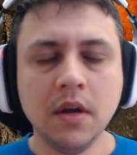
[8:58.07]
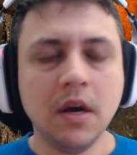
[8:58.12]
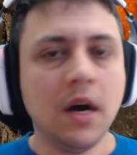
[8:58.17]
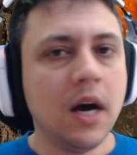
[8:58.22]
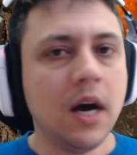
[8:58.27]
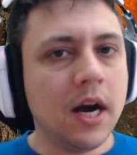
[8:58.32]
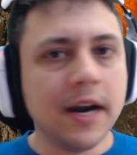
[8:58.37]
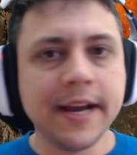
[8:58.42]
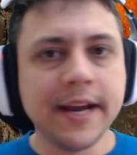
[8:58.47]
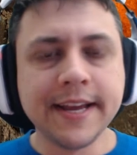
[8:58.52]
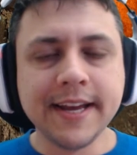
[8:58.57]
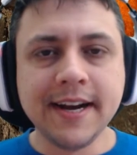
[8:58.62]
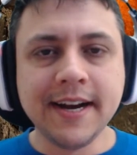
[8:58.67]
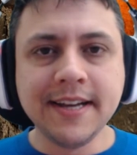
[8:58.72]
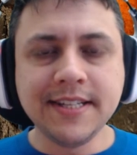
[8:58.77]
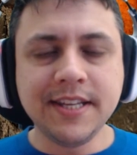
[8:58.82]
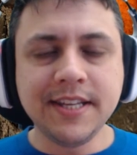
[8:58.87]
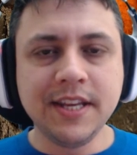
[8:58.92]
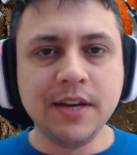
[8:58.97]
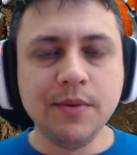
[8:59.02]
Alright
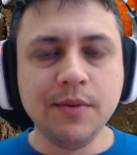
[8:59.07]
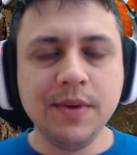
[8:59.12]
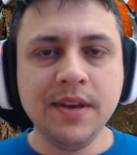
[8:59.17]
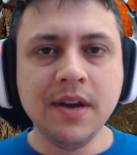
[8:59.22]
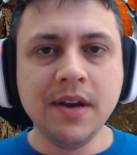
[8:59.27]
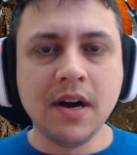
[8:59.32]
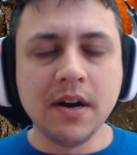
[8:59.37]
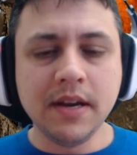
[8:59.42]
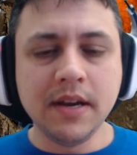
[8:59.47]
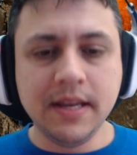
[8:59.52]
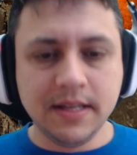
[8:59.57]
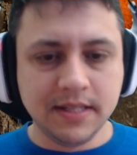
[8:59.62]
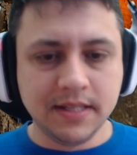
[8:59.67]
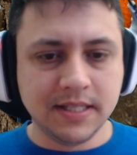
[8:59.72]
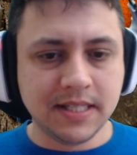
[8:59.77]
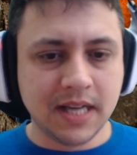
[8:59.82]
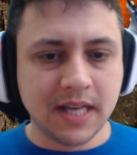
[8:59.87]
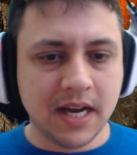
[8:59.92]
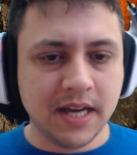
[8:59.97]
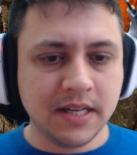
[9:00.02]
guys, here we are
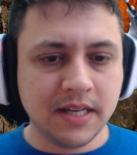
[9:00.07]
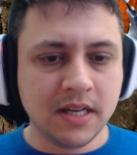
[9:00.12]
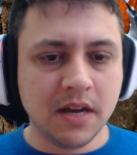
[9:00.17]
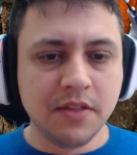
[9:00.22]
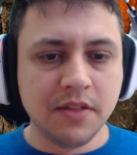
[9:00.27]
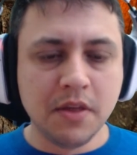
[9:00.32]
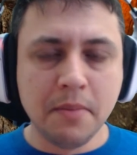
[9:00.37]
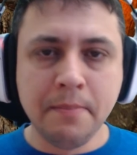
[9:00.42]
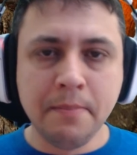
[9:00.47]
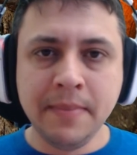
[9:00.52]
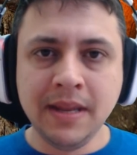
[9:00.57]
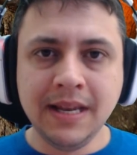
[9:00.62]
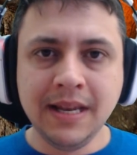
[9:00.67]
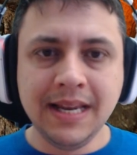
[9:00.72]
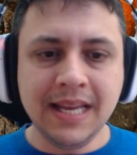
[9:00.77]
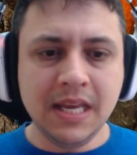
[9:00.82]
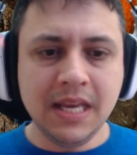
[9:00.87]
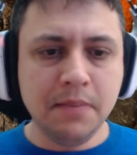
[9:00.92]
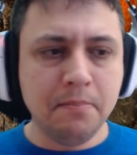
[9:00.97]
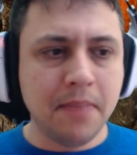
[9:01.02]
inside the
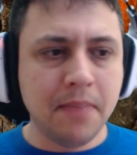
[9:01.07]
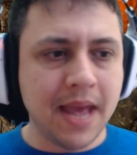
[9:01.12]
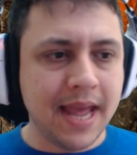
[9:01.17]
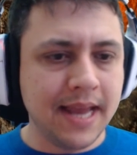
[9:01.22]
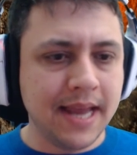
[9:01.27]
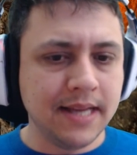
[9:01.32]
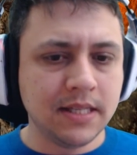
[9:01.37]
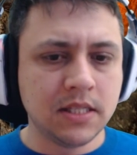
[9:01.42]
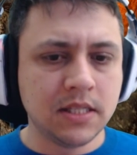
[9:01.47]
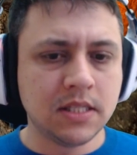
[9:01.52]
melee base.